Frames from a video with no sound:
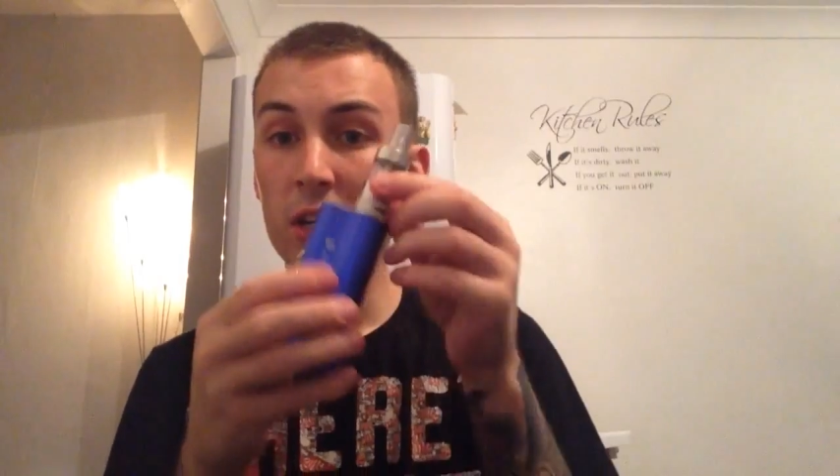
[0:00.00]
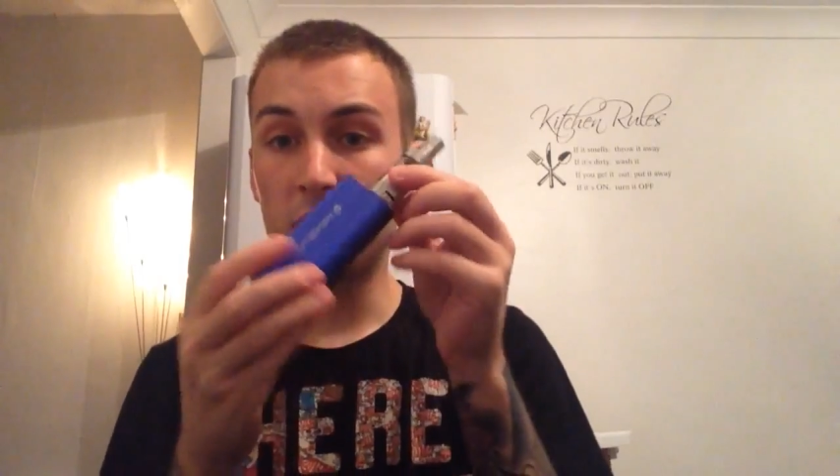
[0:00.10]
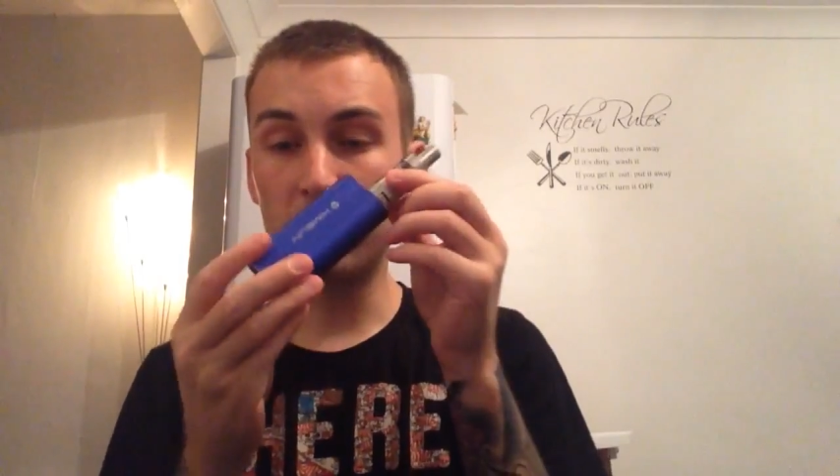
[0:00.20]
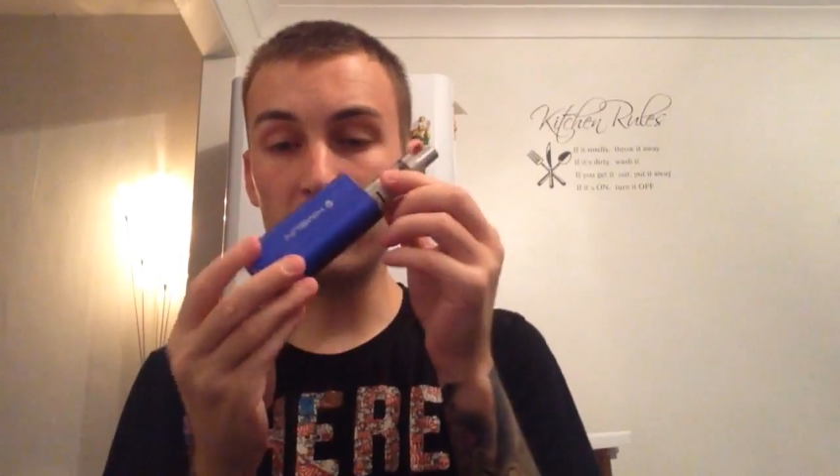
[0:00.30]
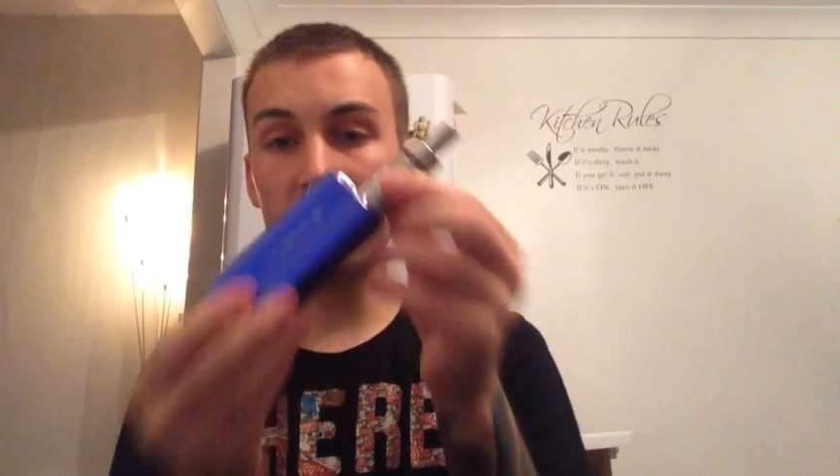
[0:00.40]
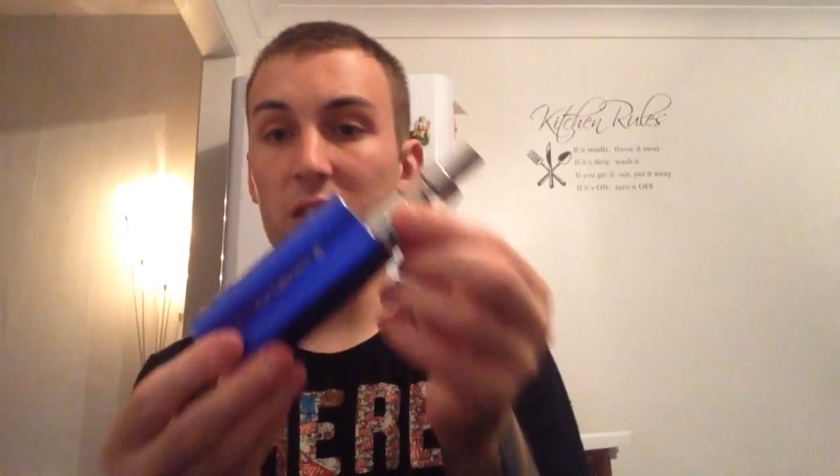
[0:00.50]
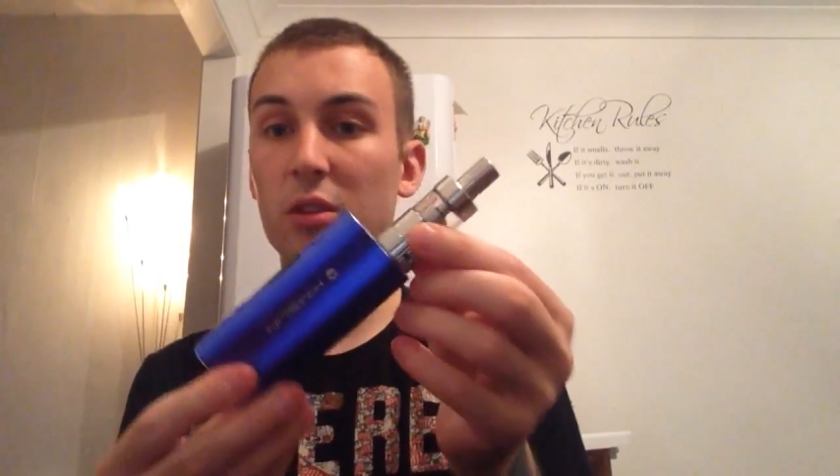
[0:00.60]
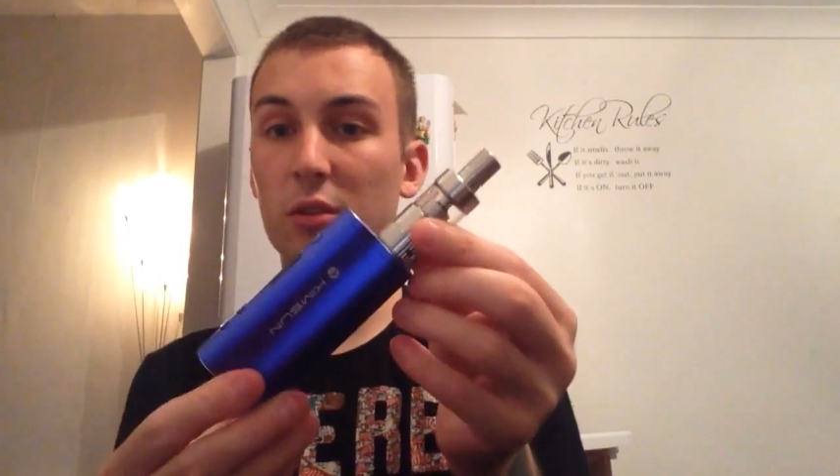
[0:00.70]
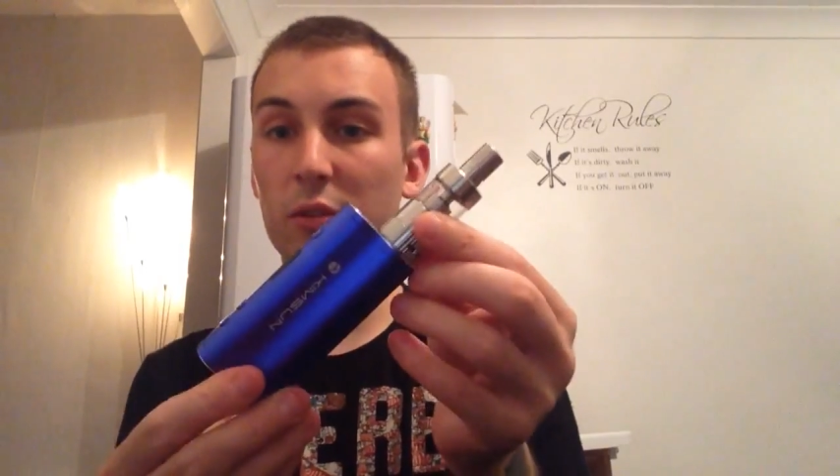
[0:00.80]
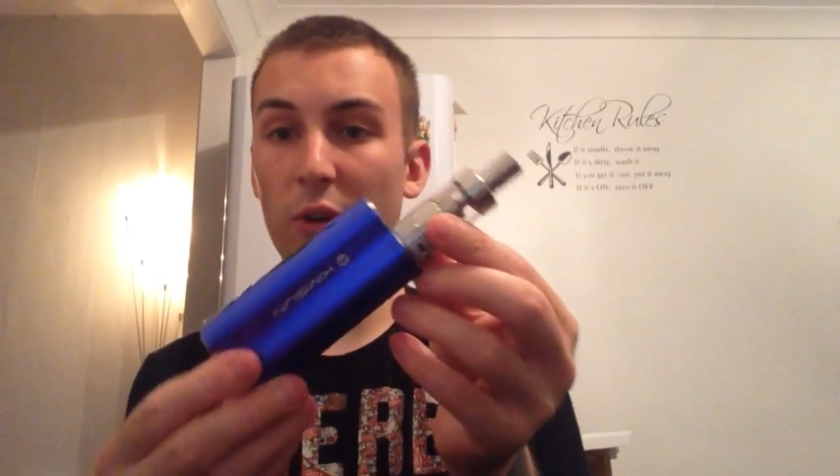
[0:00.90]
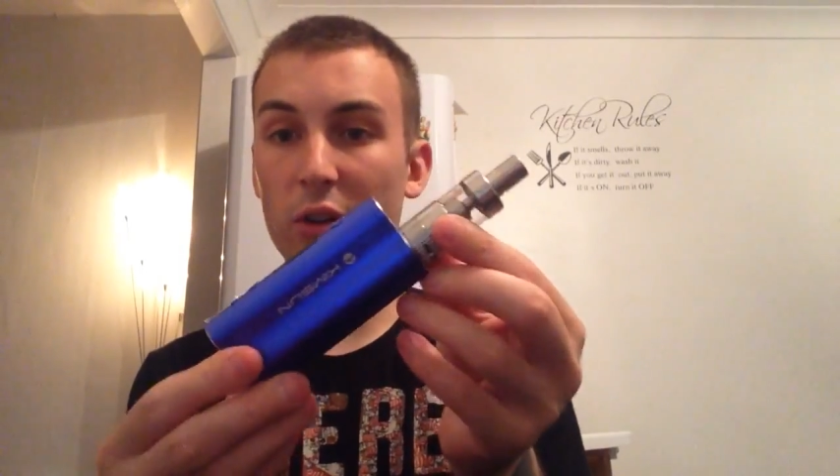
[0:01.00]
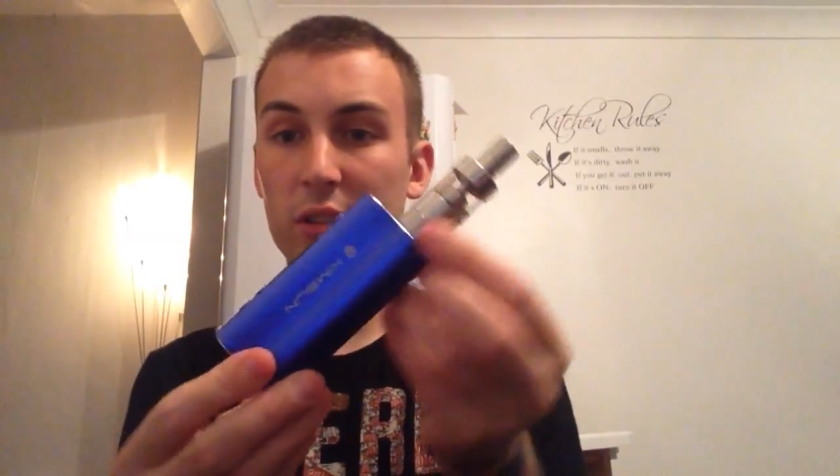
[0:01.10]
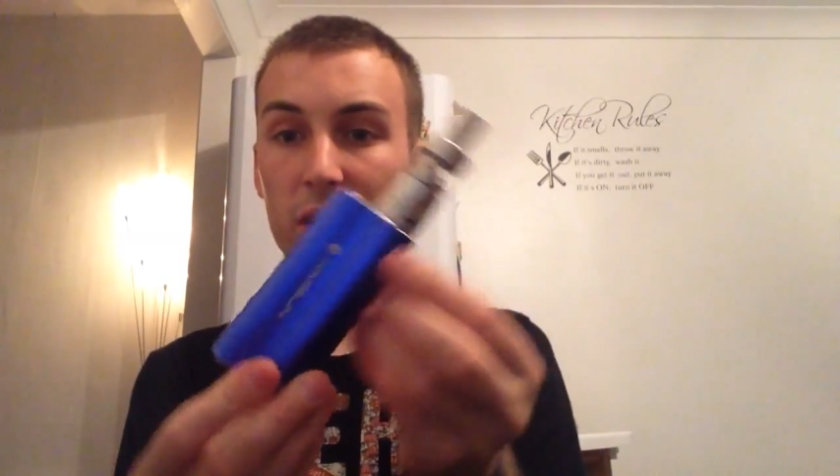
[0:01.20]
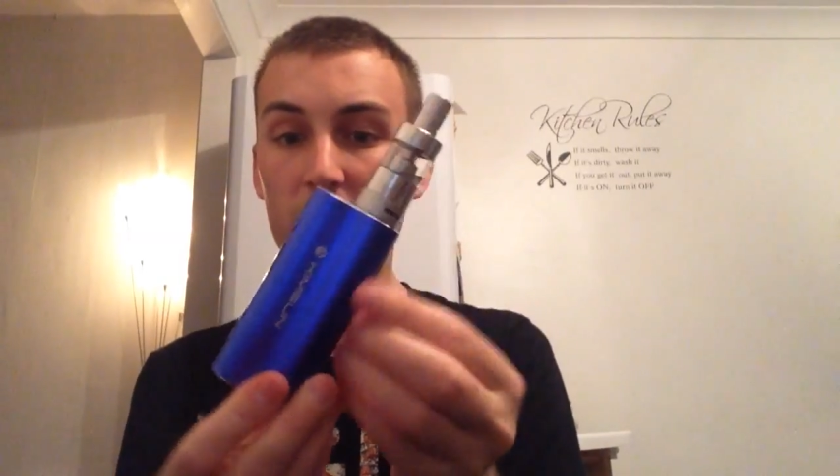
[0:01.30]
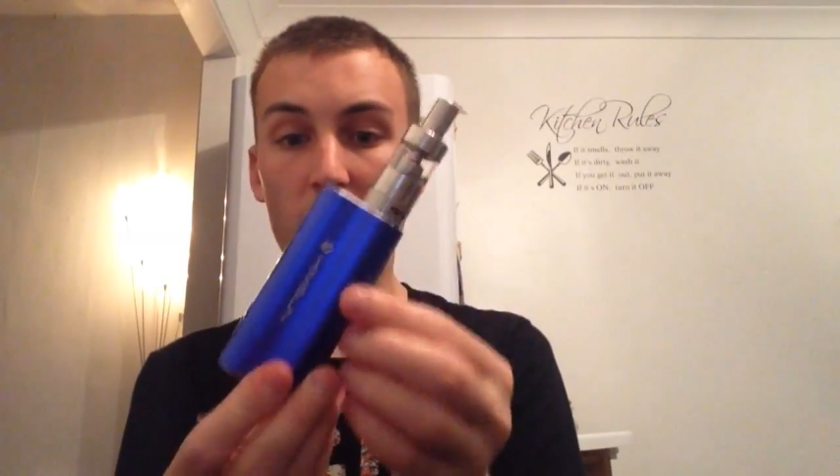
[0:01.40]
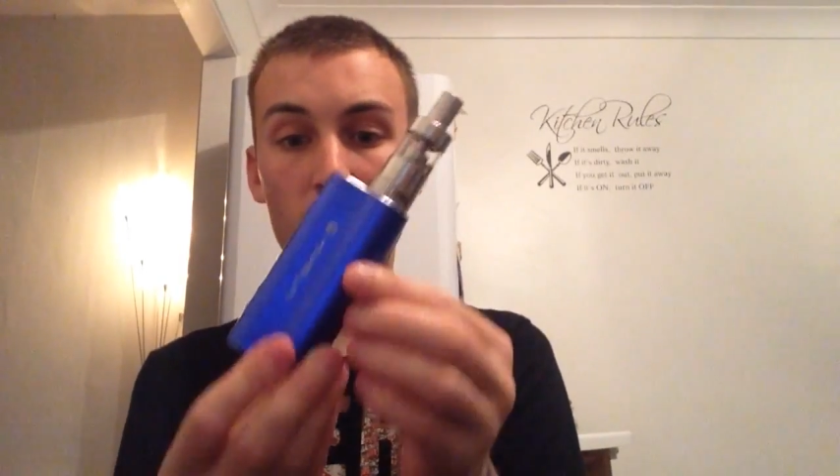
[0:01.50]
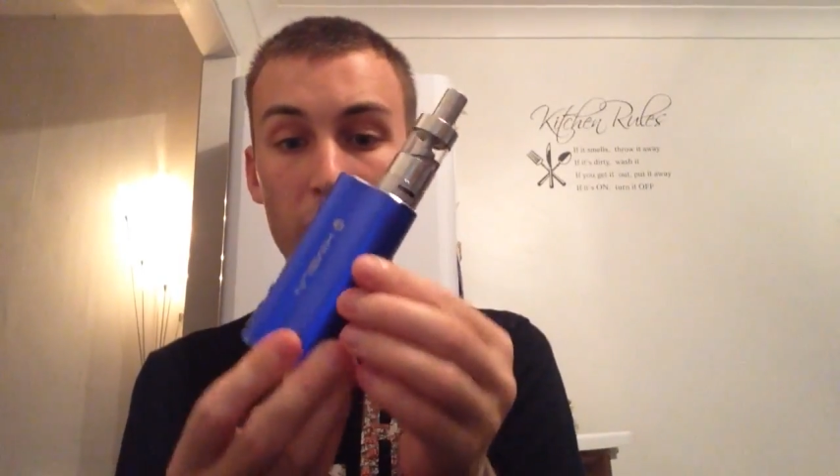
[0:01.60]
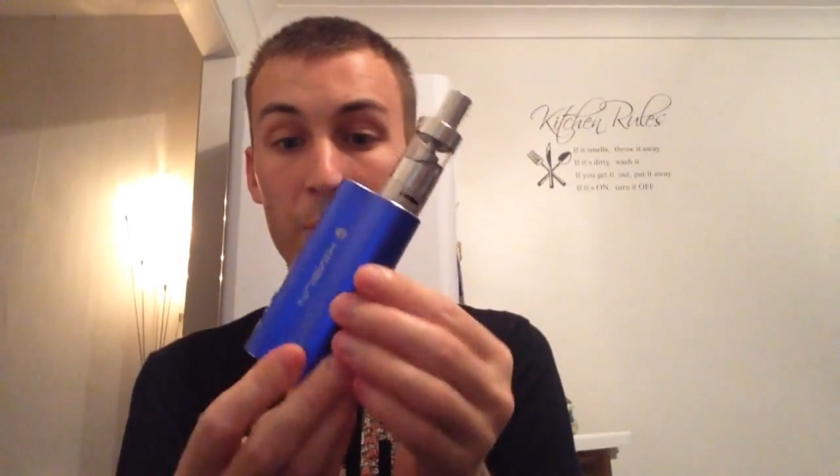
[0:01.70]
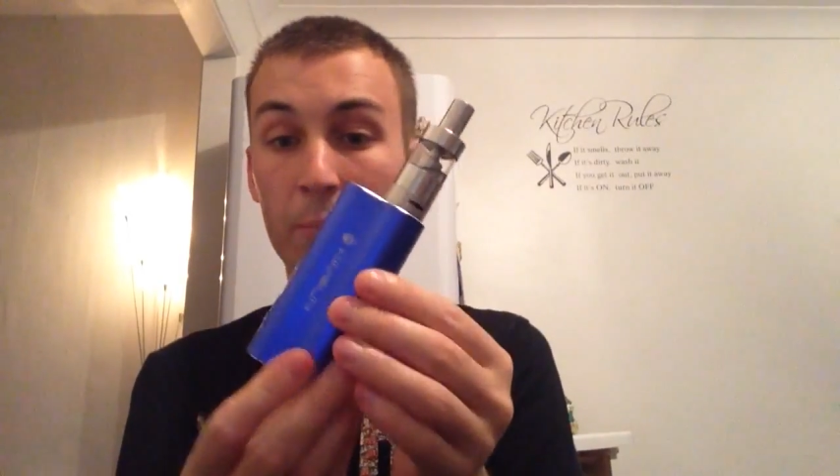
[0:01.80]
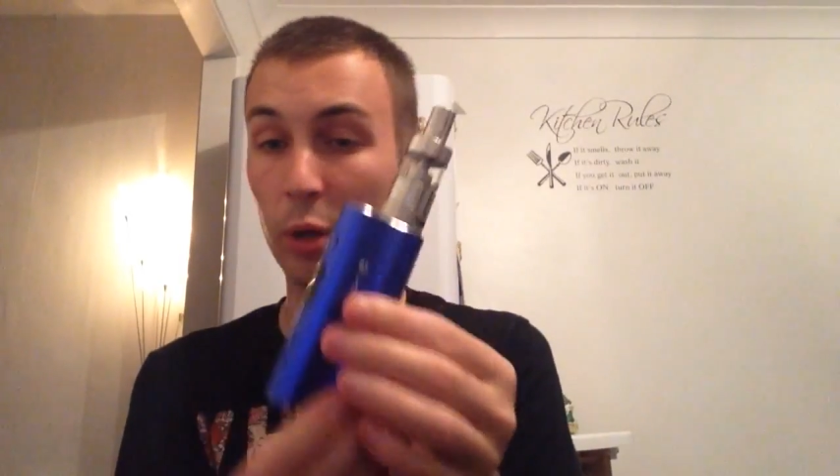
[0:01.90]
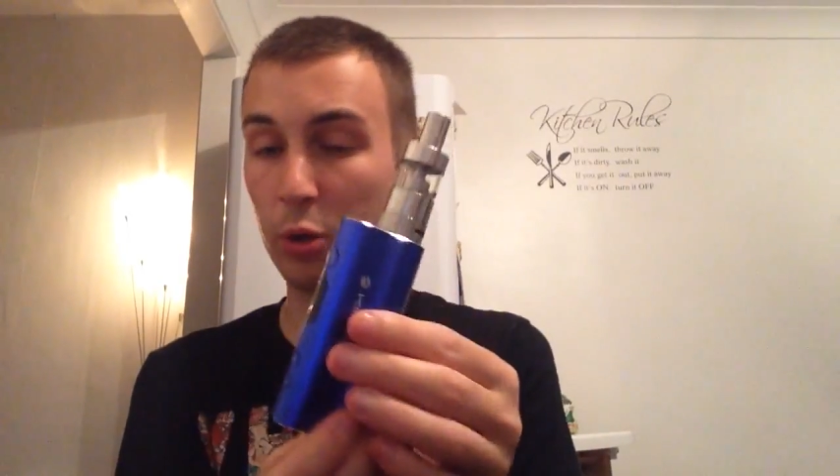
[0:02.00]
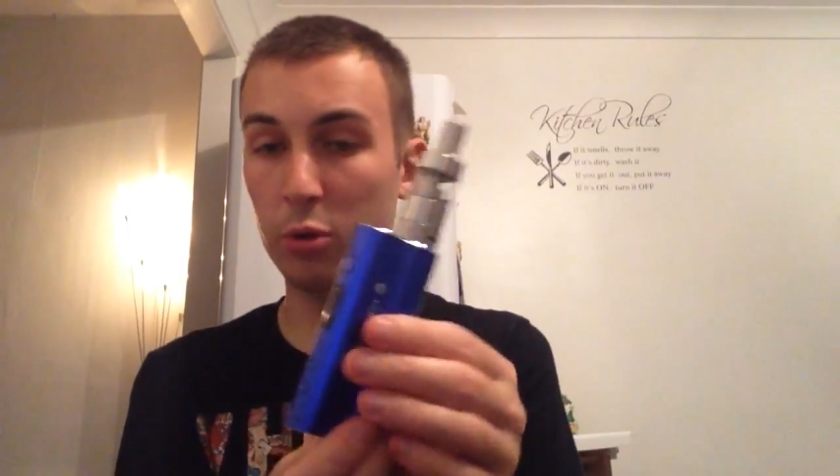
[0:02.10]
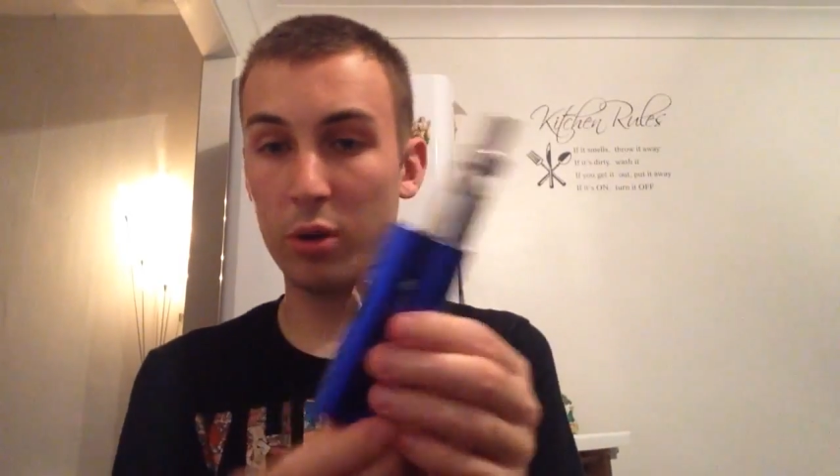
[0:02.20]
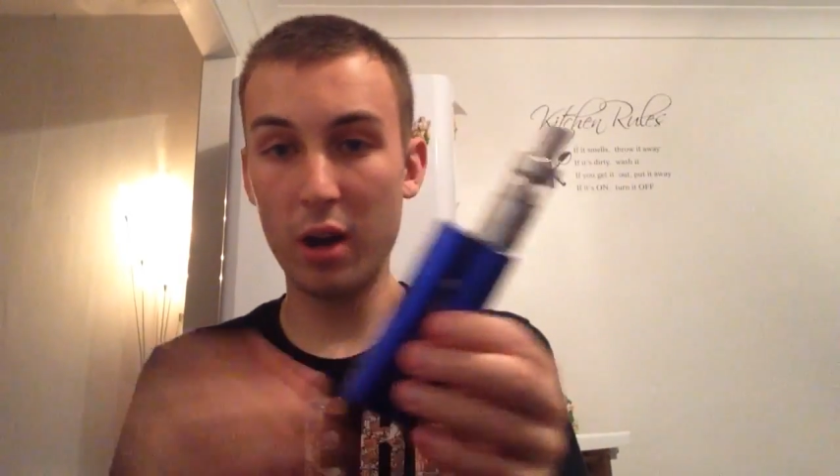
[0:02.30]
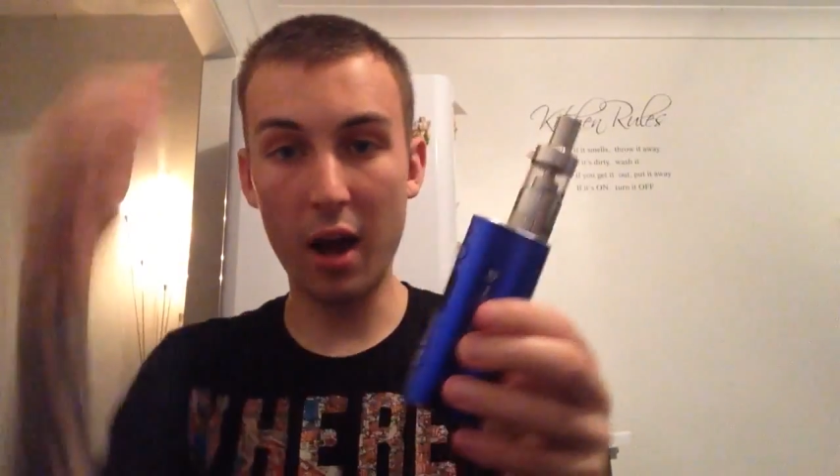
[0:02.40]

So this is the device here. I got it in blue.